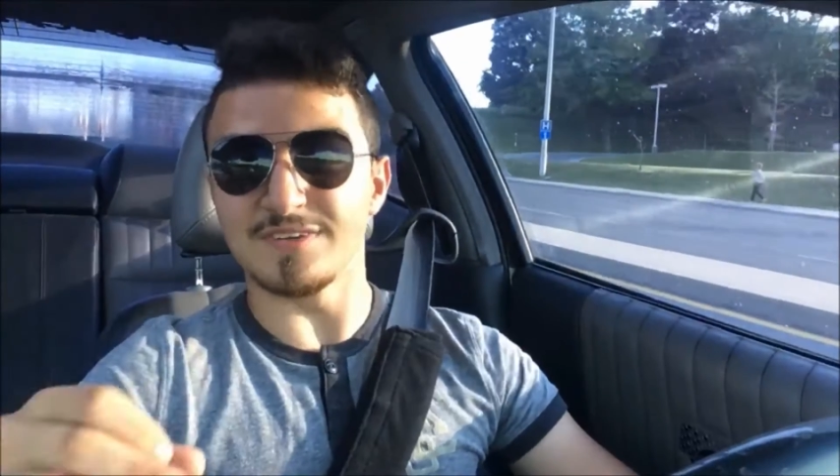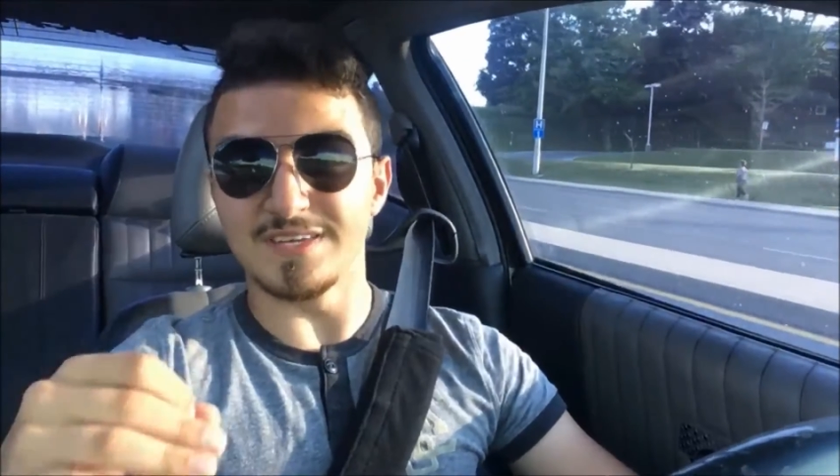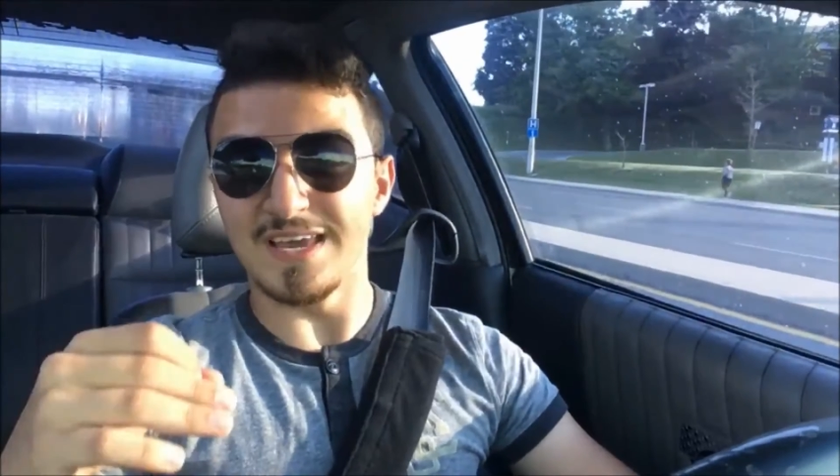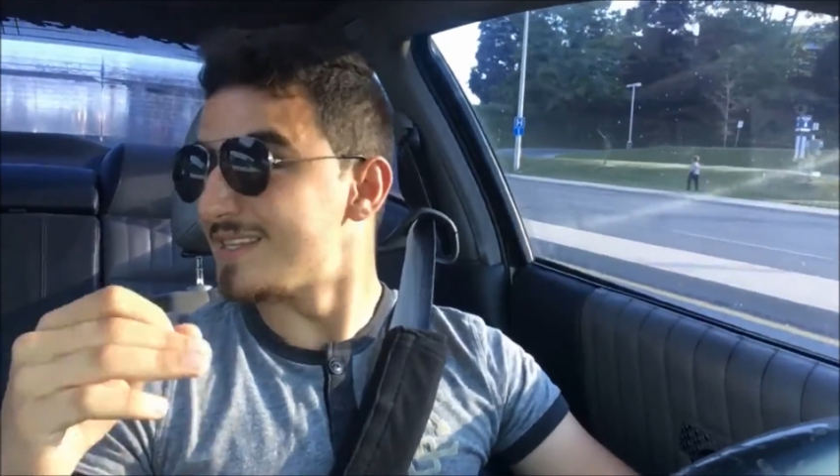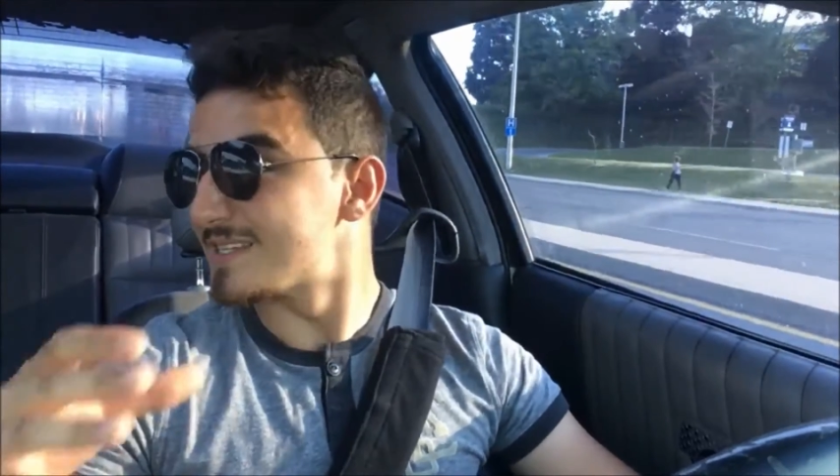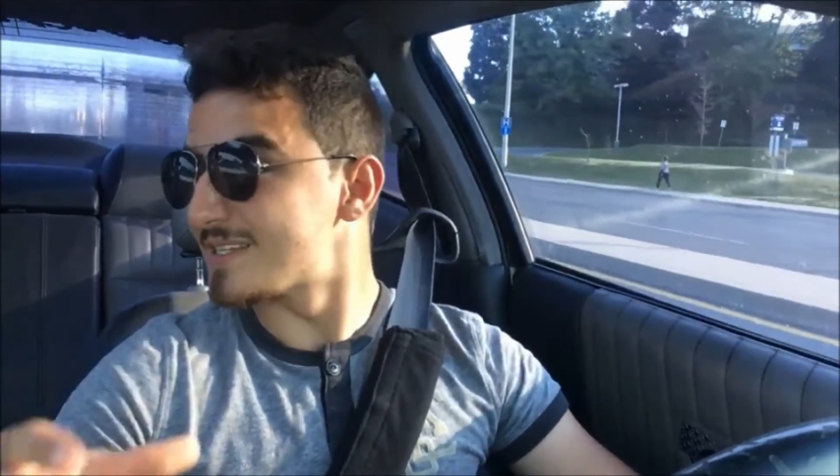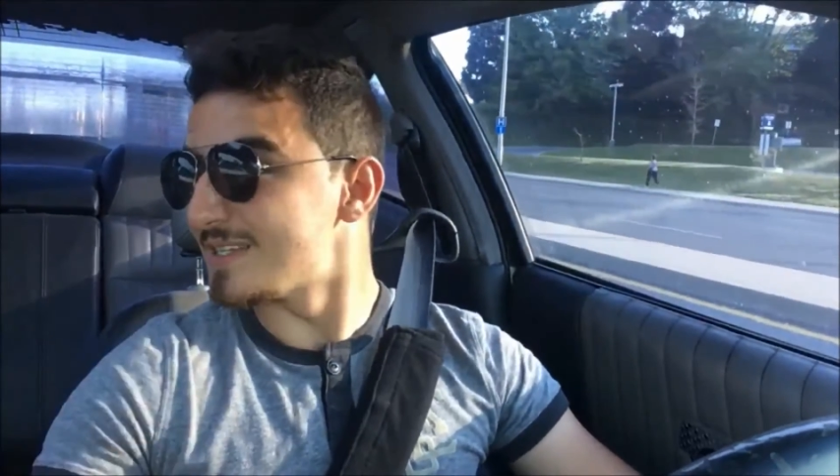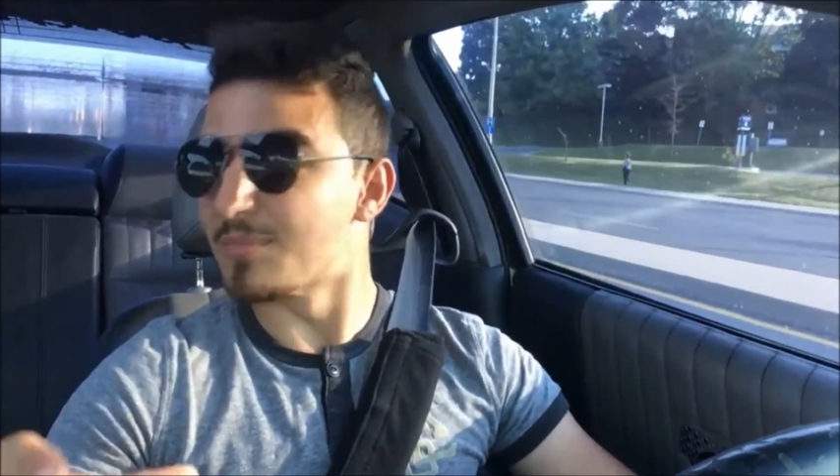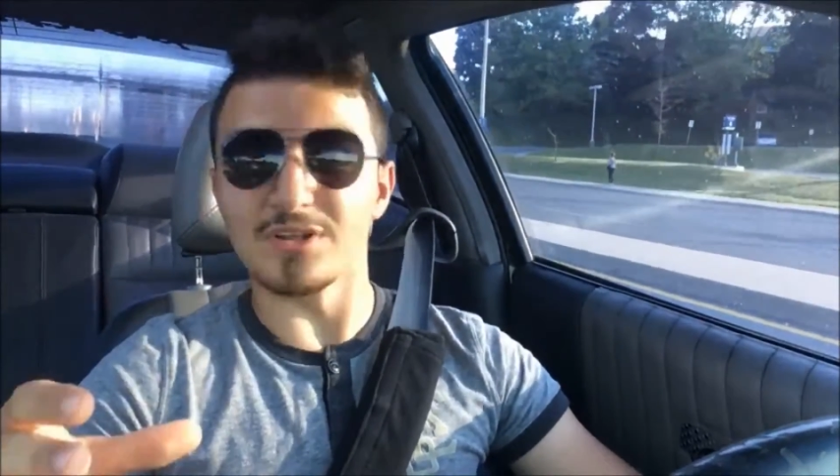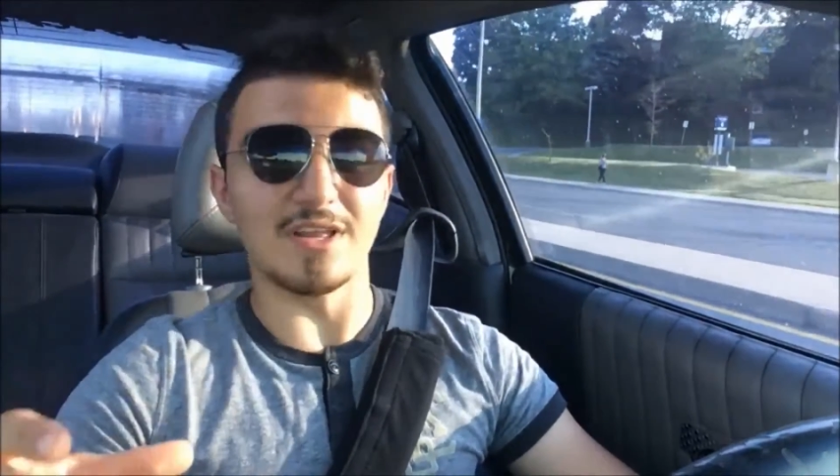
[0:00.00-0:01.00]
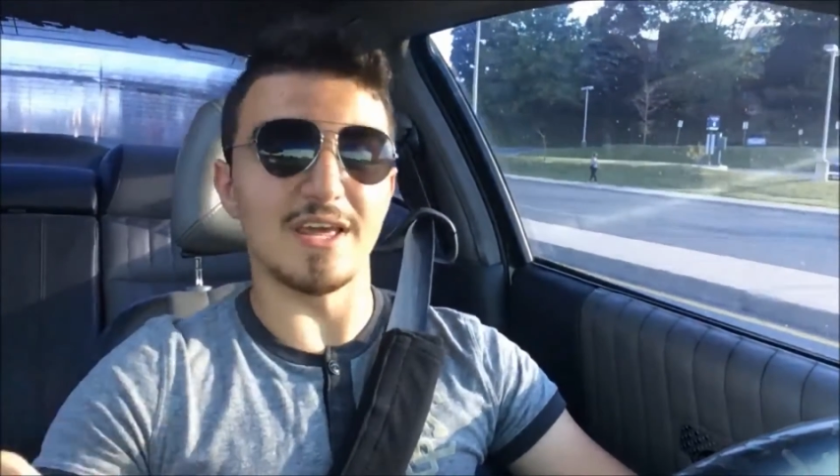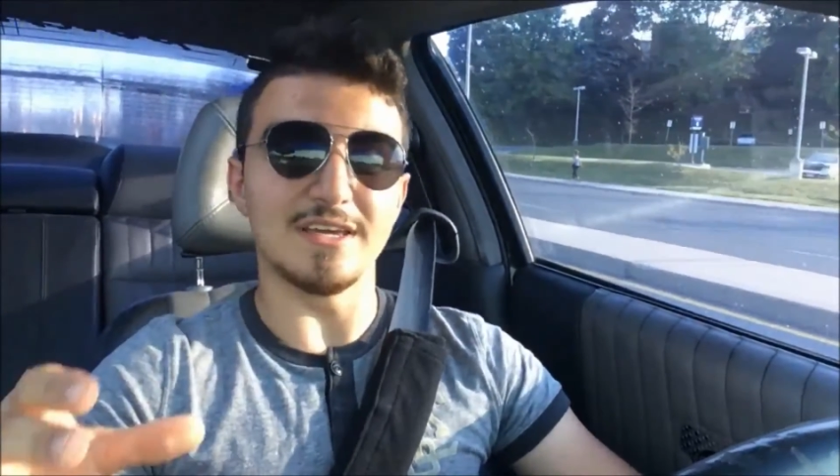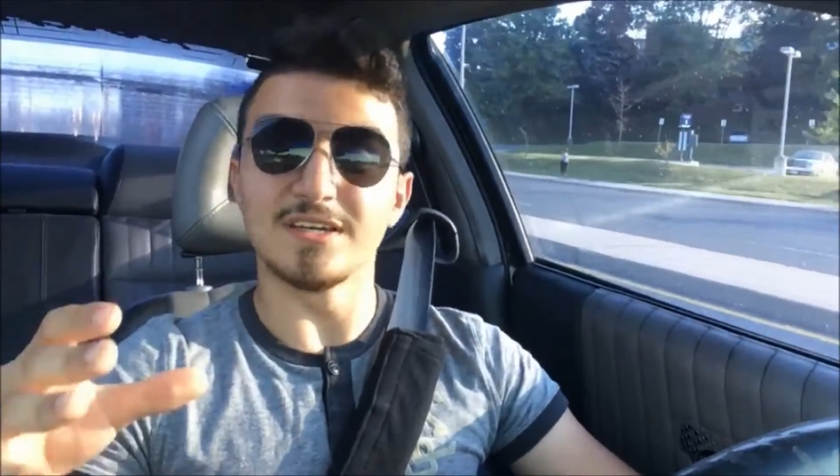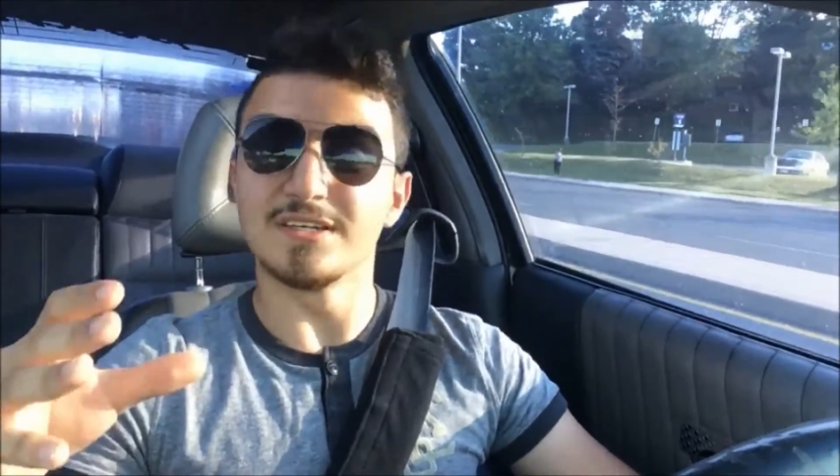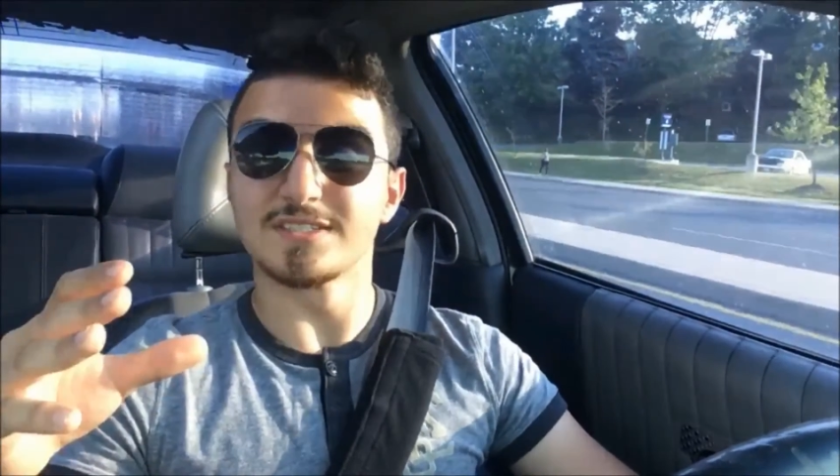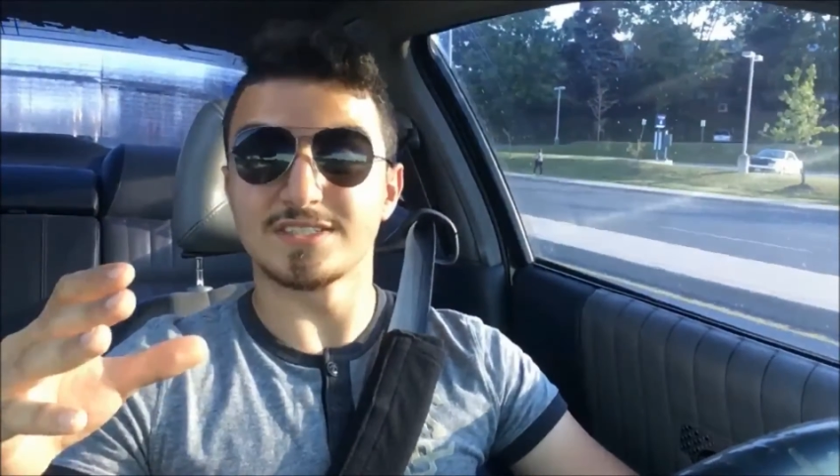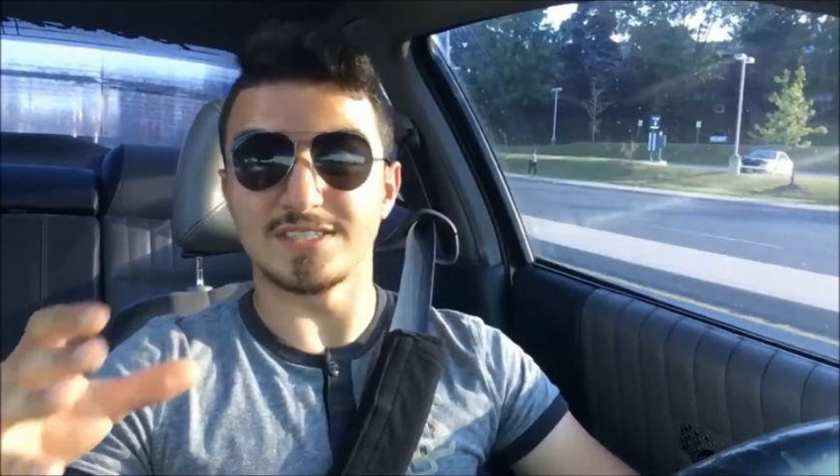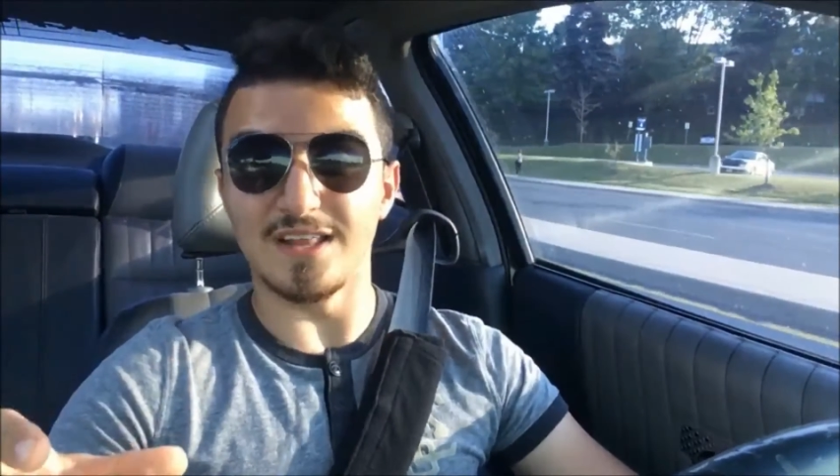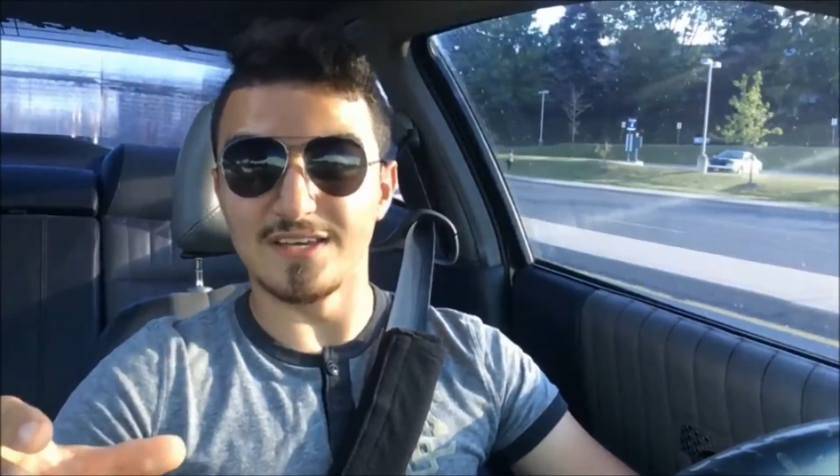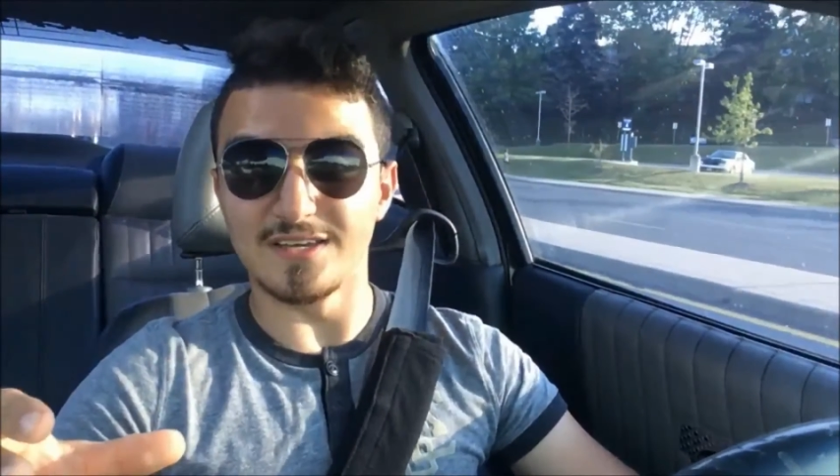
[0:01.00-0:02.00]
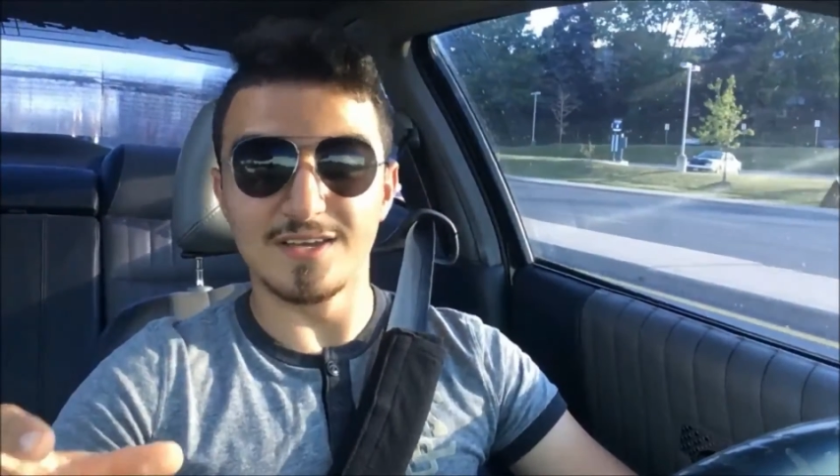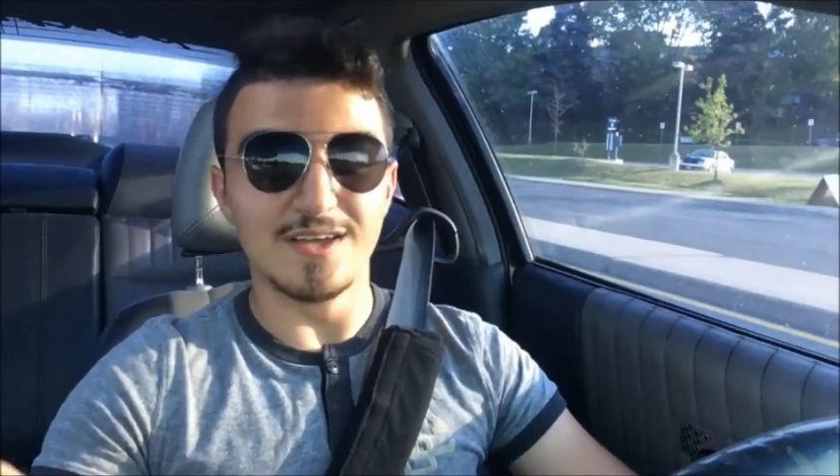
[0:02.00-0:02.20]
yet sleeper-like styling.